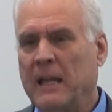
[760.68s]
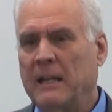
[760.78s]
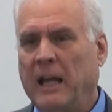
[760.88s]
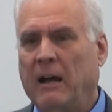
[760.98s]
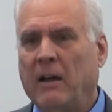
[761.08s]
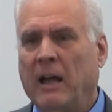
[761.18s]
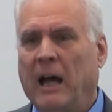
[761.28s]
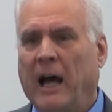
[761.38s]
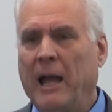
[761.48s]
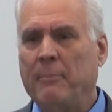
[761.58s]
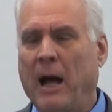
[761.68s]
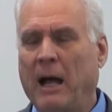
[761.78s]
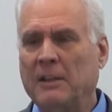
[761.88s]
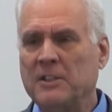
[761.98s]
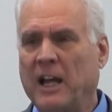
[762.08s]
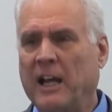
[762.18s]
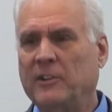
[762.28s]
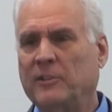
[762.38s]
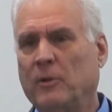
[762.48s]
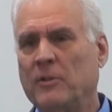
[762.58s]
Now, I
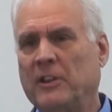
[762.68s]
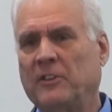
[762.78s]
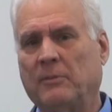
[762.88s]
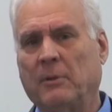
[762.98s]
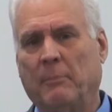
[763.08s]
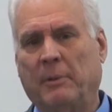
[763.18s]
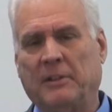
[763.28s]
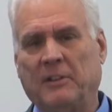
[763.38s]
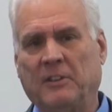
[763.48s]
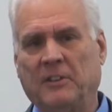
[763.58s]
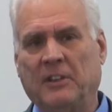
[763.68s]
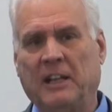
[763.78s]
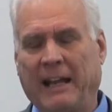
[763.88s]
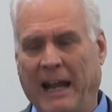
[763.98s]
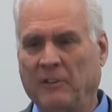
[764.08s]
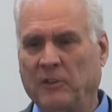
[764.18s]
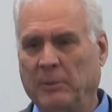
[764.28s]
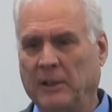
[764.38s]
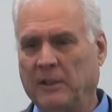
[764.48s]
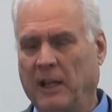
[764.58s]
apologize for this, but this is an
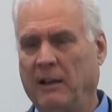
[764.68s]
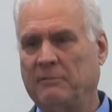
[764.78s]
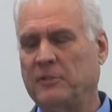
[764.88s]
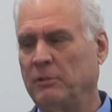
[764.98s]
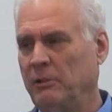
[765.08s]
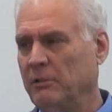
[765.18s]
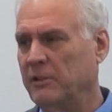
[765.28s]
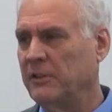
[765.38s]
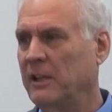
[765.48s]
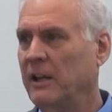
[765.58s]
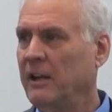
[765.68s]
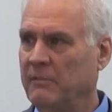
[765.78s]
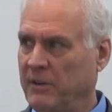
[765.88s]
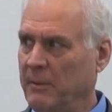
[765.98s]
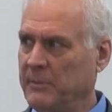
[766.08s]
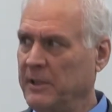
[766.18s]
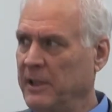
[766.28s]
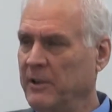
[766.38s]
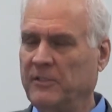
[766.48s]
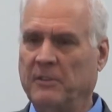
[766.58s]
announcement of truth from the
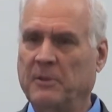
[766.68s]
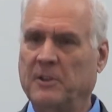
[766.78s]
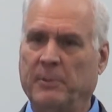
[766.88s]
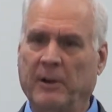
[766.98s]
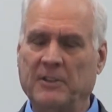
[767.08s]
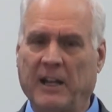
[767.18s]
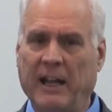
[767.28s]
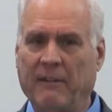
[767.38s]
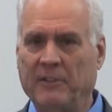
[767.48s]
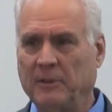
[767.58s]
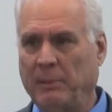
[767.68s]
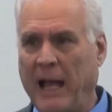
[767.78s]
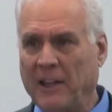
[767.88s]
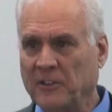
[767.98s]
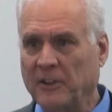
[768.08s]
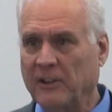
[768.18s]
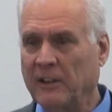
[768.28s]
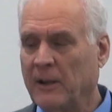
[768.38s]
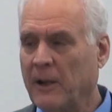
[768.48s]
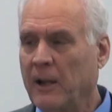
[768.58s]
years of experience I have as a pastor.
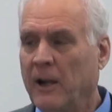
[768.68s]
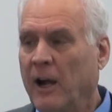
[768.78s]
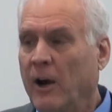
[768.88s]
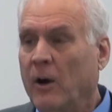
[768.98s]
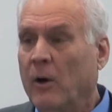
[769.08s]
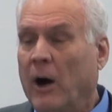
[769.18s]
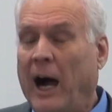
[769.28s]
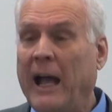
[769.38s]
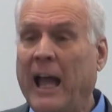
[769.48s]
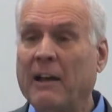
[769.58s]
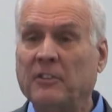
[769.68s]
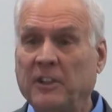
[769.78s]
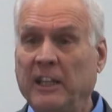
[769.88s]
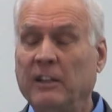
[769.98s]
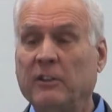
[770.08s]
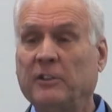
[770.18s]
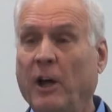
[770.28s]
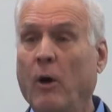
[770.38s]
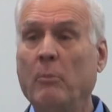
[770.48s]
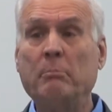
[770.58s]
I have seen
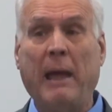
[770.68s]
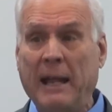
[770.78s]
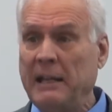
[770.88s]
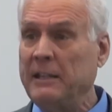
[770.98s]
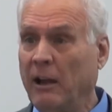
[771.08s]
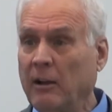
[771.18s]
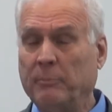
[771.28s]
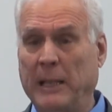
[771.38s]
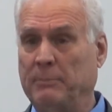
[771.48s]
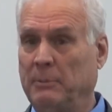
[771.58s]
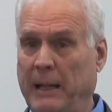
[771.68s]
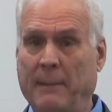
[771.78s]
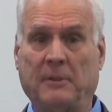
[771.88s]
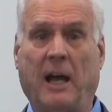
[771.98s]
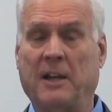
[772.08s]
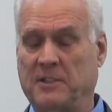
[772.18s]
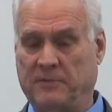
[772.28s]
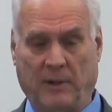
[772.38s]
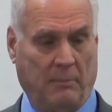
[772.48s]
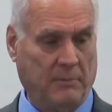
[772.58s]
so many young people baptized
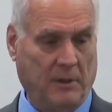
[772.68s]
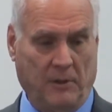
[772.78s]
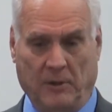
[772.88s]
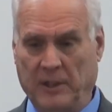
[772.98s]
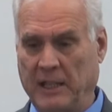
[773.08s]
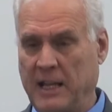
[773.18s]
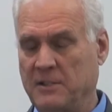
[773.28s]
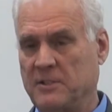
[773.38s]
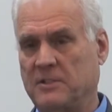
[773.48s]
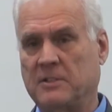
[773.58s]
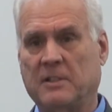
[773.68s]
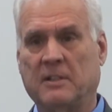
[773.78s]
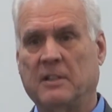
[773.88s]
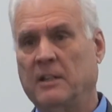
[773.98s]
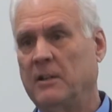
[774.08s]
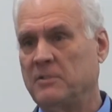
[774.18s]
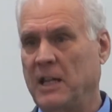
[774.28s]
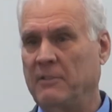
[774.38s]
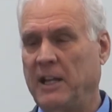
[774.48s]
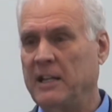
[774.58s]
from the early ages, you know,
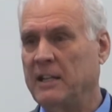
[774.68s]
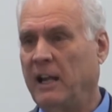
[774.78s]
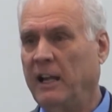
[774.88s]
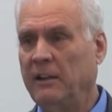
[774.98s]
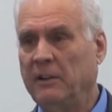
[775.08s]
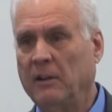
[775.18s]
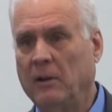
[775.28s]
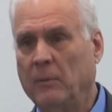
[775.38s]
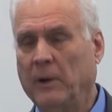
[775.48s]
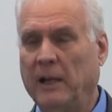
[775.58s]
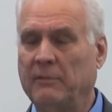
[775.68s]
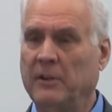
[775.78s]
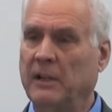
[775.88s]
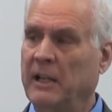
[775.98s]
seven, eight, nine, or whatever,